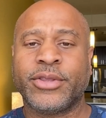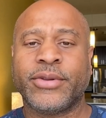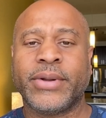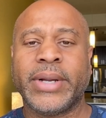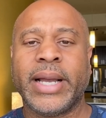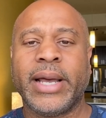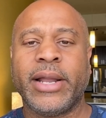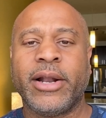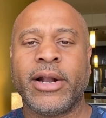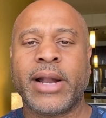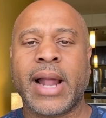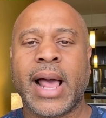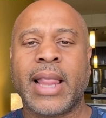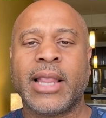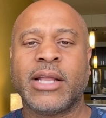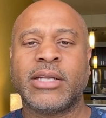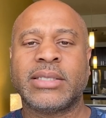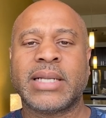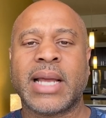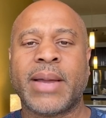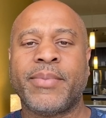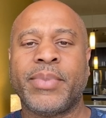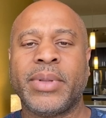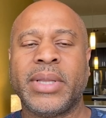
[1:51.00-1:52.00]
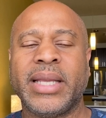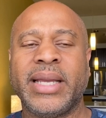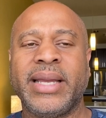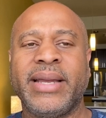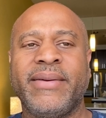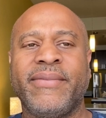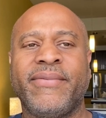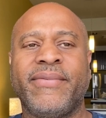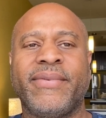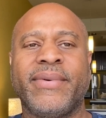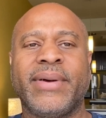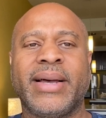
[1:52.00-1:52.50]
$300, I
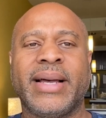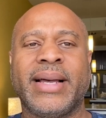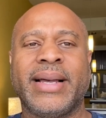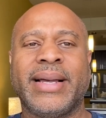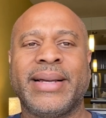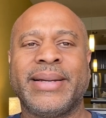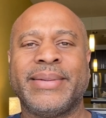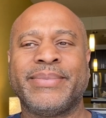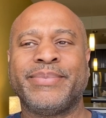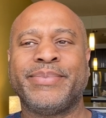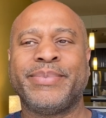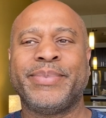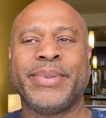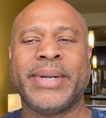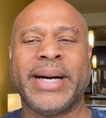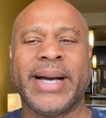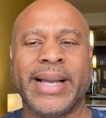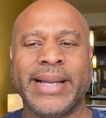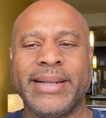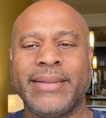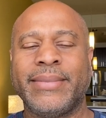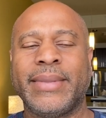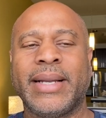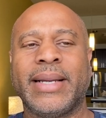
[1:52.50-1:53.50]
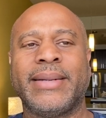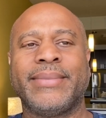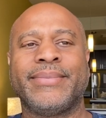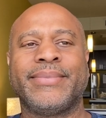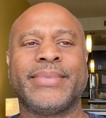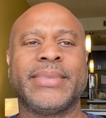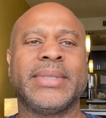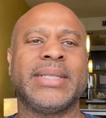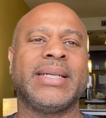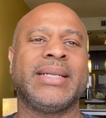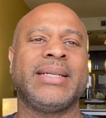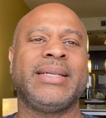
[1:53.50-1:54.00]
believe. But
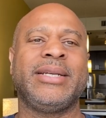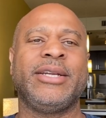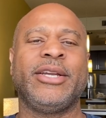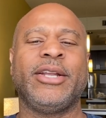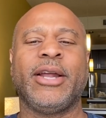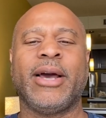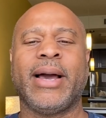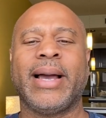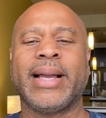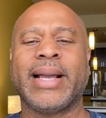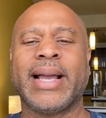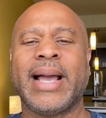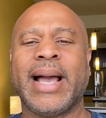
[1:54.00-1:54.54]
you know,